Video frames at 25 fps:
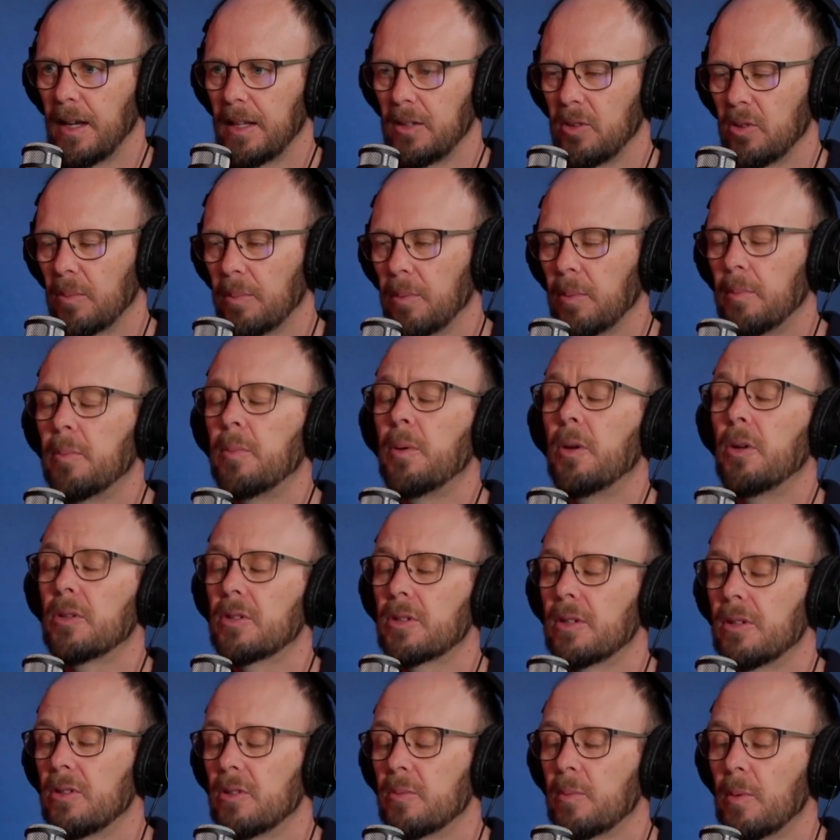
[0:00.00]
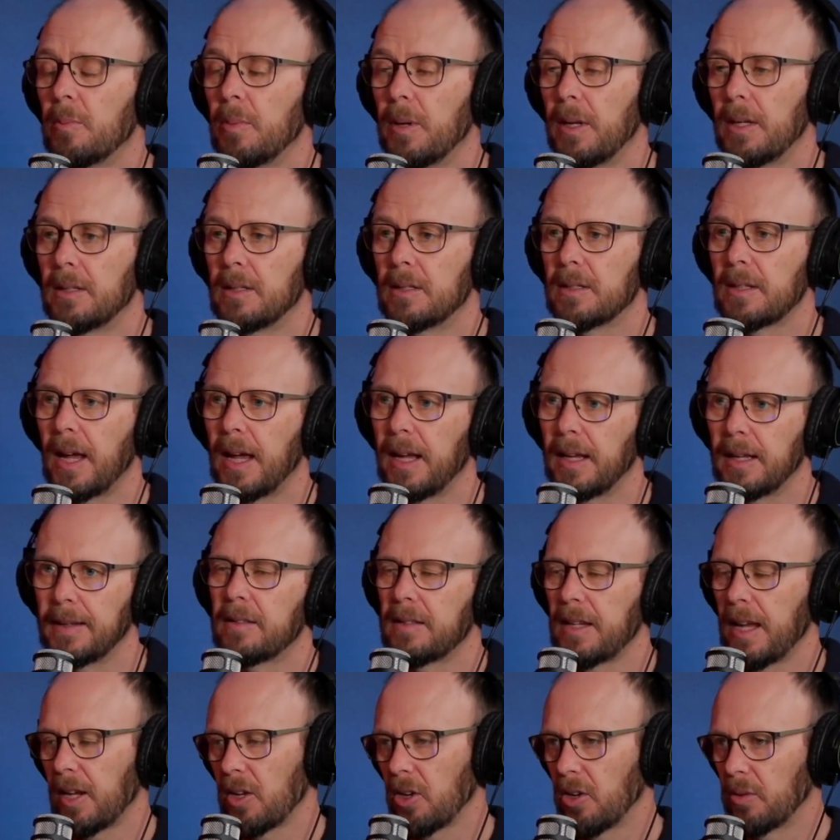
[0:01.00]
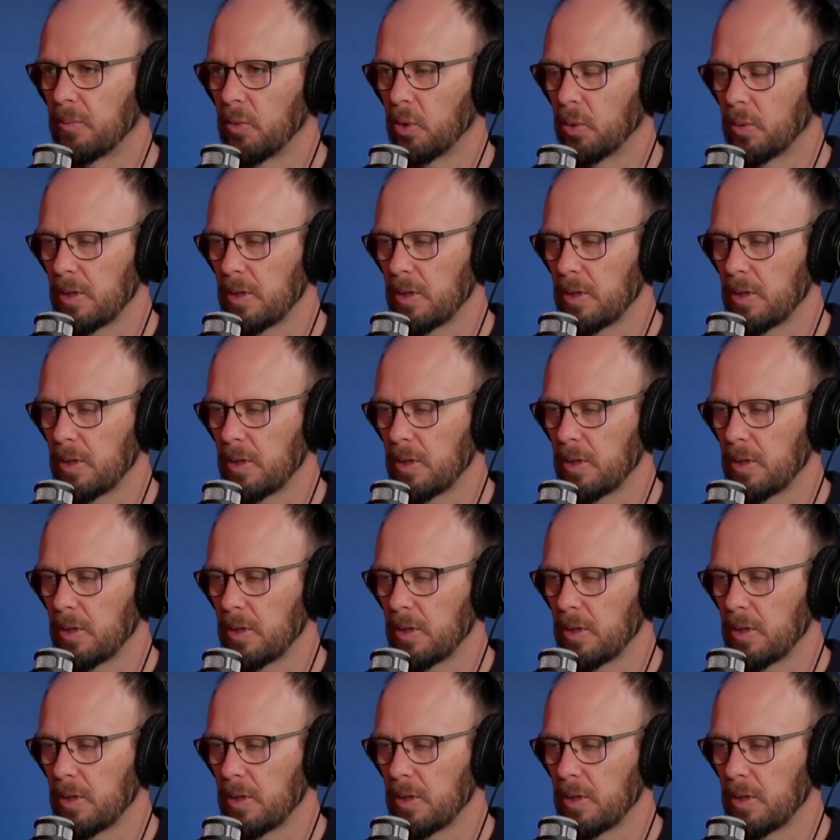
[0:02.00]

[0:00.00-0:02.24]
And you're a person who's prepared to take on more